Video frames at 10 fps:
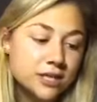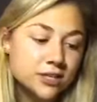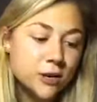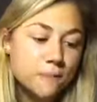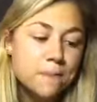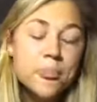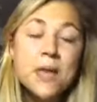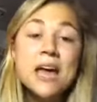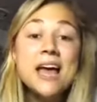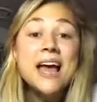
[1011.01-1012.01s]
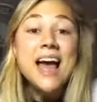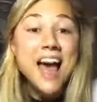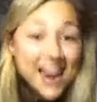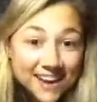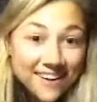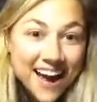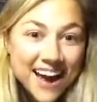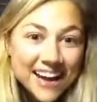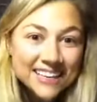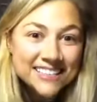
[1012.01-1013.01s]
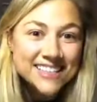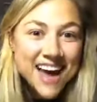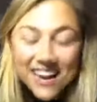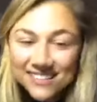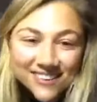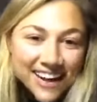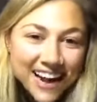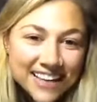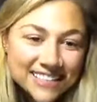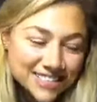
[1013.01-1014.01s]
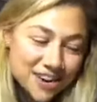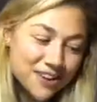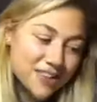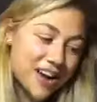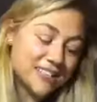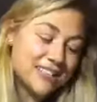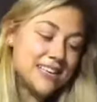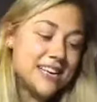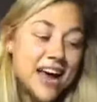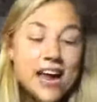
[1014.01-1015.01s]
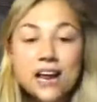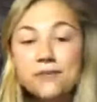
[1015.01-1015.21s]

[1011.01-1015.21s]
So anyways, that is what I got to share with you guys tonight.